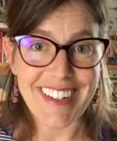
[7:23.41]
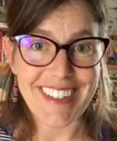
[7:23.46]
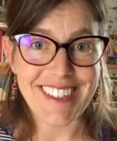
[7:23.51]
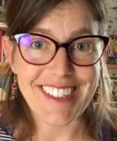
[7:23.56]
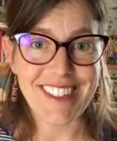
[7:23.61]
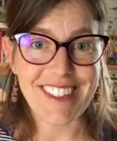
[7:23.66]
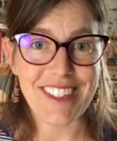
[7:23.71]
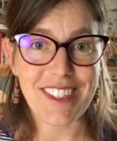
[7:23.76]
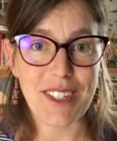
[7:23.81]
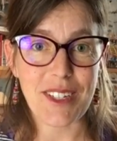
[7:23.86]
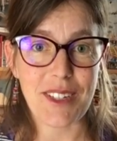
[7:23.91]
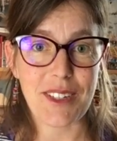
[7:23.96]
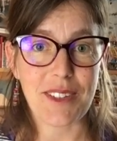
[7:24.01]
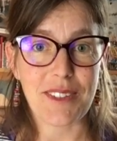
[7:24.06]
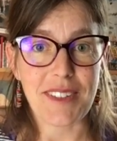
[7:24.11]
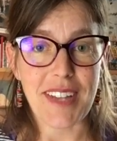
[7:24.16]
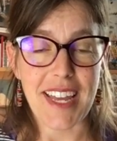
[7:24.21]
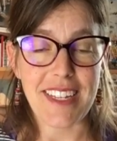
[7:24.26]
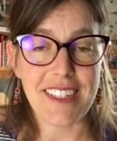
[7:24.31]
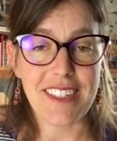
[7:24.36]
It's just
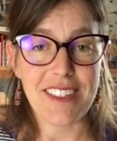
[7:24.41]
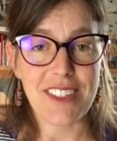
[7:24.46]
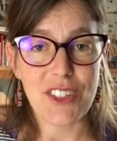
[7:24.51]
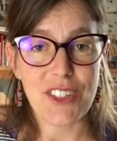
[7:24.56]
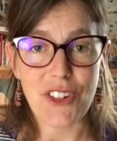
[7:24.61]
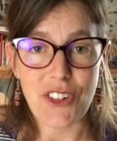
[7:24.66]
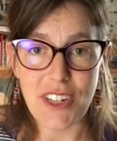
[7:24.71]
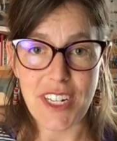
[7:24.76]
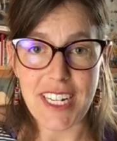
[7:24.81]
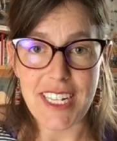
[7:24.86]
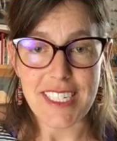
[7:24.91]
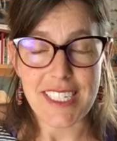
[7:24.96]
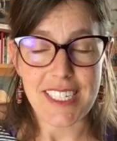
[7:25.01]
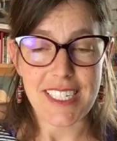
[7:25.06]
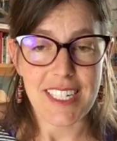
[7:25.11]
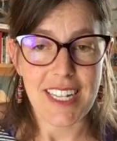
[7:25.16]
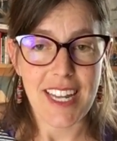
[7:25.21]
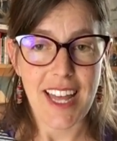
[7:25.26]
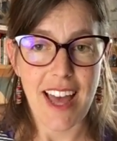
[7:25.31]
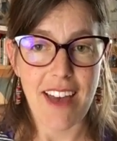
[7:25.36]
a nice
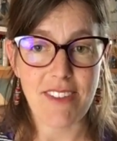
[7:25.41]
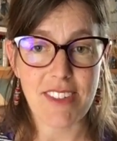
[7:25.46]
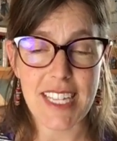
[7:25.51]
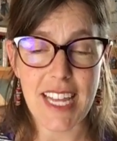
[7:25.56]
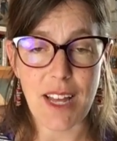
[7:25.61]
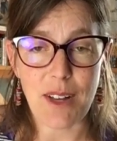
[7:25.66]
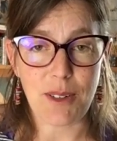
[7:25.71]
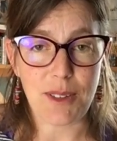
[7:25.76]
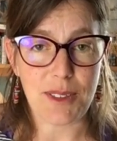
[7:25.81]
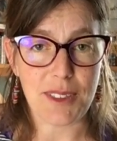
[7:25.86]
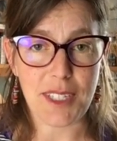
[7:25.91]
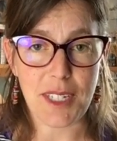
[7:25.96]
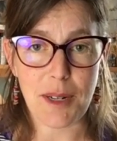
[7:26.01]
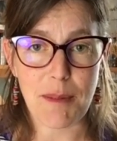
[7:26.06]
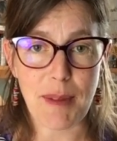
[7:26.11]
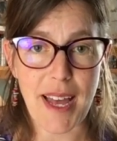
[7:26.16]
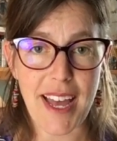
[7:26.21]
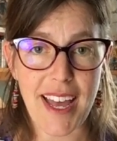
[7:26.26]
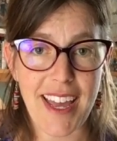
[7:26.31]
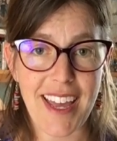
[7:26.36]
treat. Have a towel
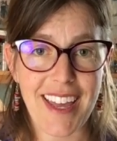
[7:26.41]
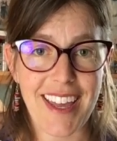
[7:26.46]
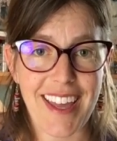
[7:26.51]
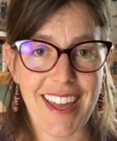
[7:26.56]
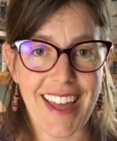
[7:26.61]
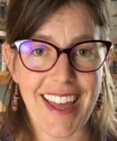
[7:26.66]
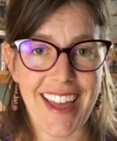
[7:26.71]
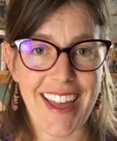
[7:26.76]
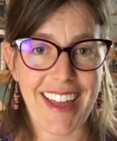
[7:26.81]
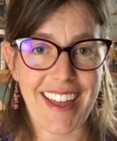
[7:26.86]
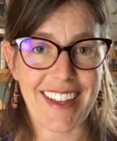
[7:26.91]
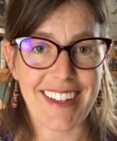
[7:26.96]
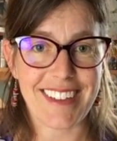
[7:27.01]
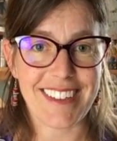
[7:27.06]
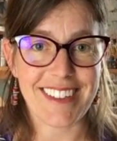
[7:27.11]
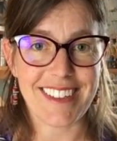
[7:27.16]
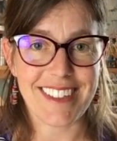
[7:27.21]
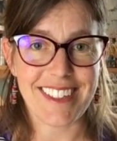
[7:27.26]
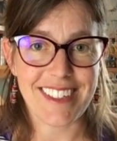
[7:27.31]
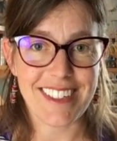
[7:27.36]
nearby
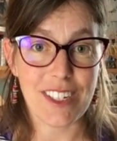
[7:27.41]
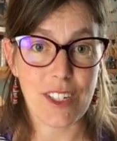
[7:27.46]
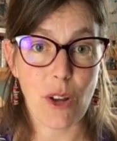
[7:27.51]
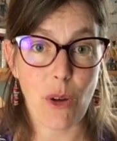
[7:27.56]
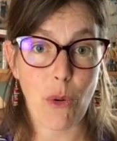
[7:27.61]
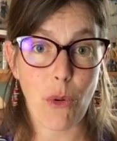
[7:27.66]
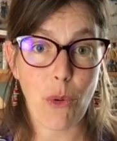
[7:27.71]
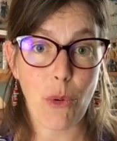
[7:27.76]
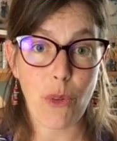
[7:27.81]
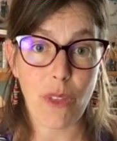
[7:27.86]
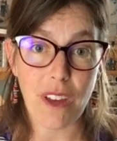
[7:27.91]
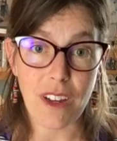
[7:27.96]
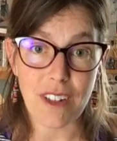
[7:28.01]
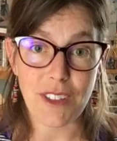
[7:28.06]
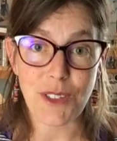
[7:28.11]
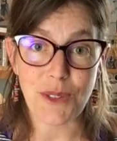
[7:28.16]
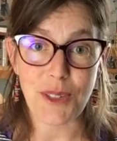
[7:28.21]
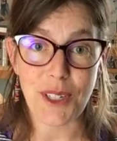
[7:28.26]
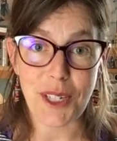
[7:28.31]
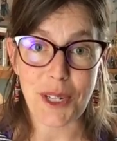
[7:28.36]
and know that you're
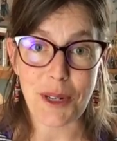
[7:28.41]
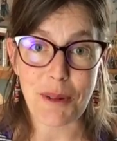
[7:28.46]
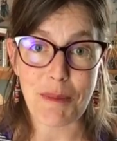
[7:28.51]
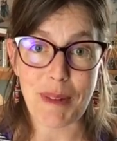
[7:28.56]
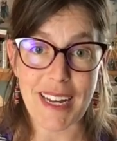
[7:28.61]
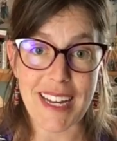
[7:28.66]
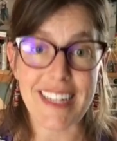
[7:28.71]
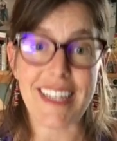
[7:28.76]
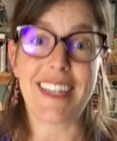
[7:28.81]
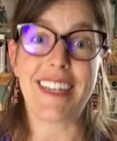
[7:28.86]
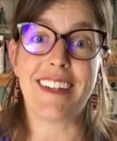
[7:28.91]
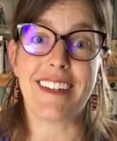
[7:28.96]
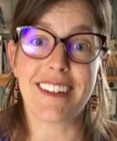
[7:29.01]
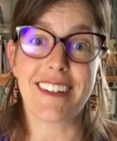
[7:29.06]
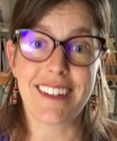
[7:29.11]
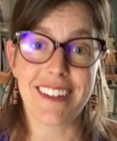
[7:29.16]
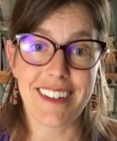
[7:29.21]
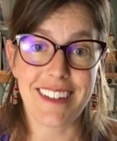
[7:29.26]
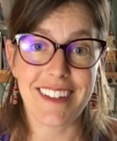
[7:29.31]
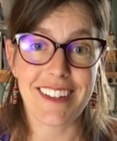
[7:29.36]
doing your body
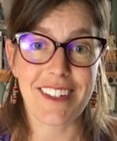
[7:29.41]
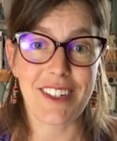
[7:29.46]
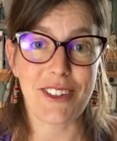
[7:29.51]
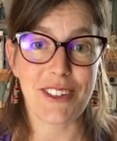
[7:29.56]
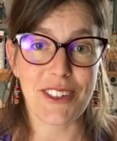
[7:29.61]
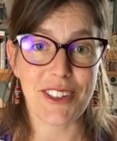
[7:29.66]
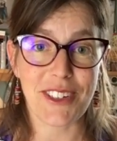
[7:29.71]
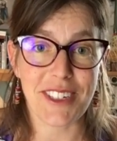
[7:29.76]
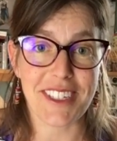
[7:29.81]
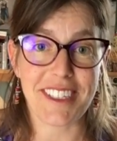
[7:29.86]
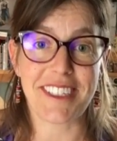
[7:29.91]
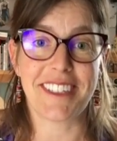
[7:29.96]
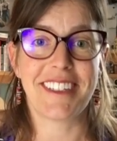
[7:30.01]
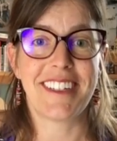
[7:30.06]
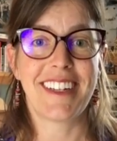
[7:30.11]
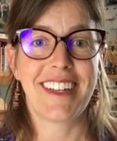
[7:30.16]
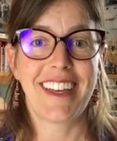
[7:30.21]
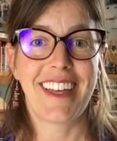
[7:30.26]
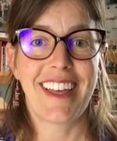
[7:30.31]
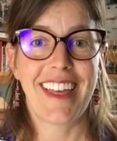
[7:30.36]
good
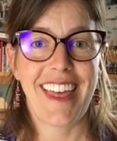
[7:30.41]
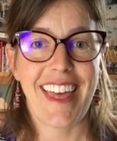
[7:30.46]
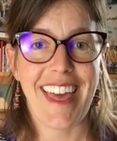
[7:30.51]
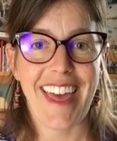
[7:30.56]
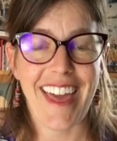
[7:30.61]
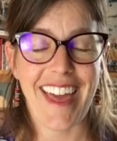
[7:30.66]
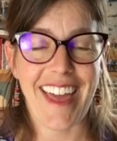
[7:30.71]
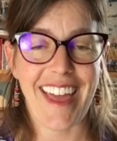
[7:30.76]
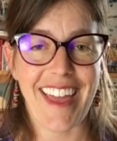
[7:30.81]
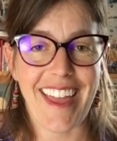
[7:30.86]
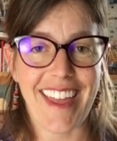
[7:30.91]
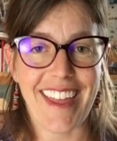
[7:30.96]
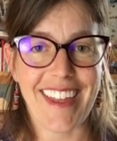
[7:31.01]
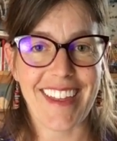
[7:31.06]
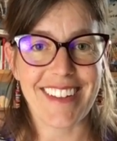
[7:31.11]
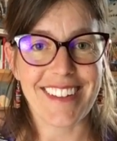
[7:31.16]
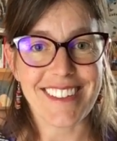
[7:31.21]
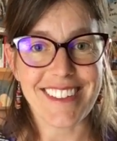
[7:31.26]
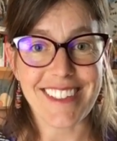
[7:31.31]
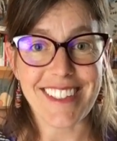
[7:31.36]

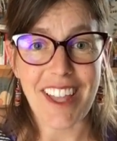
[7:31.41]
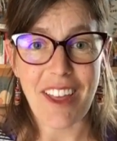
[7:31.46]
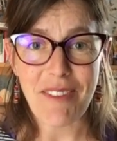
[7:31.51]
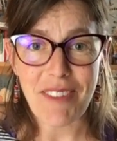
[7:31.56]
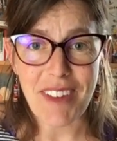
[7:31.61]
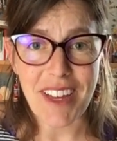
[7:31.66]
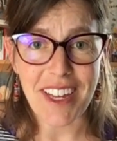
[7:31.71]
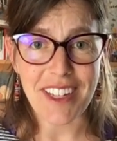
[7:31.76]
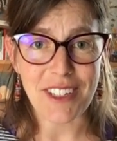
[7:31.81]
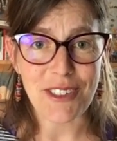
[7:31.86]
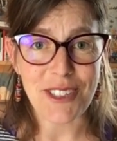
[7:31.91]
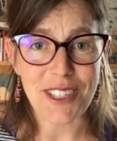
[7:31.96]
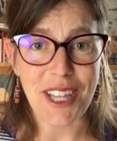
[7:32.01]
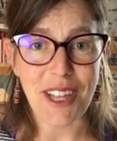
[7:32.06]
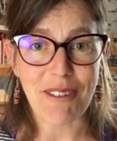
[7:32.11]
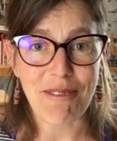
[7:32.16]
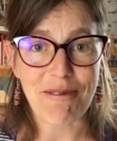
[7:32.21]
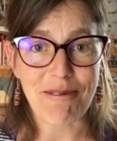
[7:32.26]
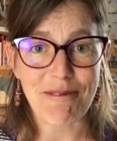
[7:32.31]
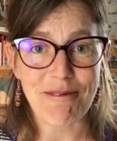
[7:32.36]
and loving on
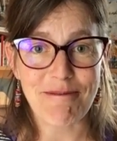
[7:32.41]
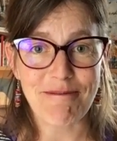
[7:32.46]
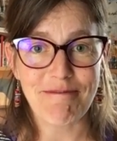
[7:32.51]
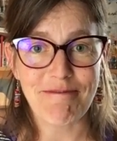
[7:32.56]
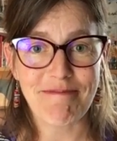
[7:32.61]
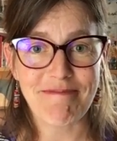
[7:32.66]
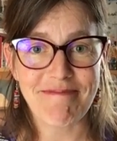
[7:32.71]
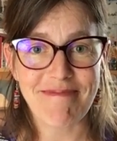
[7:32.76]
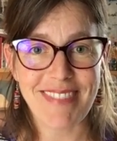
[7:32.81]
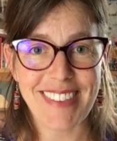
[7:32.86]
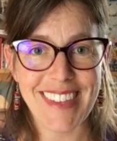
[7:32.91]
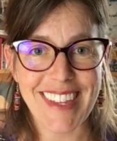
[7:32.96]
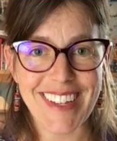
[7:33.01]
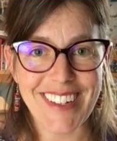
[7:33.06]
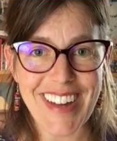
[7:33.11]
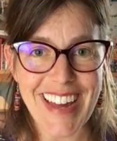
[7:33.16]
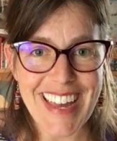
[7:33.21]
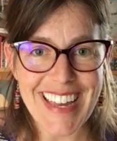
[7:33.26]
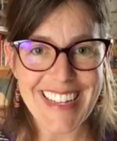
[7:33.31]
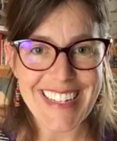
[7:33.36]
yourself.
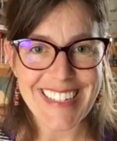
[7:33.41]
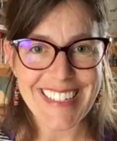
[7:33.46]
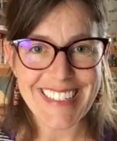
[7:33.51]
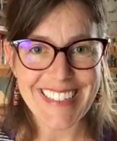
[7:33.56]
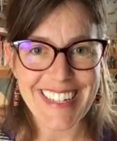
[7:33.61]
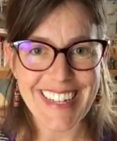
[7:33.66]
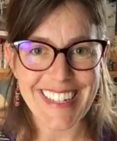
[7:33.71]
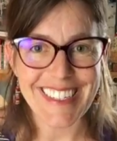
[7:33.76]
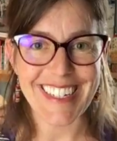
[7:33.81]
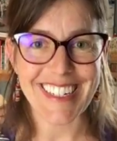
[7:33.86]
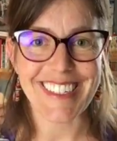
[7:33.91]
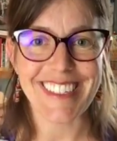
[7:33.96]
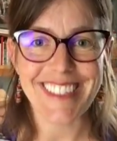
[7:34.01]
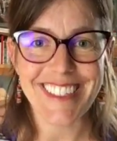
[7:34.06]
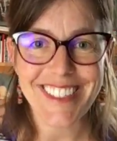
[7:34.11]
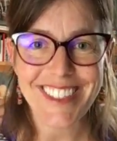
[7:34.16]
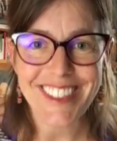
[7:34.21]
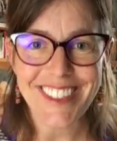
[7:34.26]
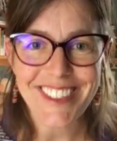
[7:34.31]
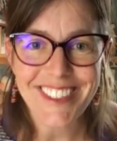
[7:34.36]
Okay, I'll talk to
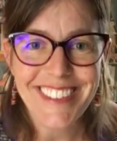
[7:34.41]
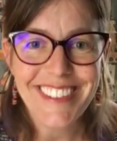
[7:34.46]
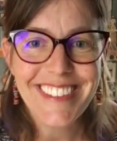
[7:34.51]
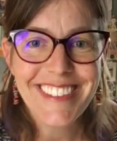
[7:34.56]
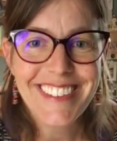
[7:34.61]
you soon.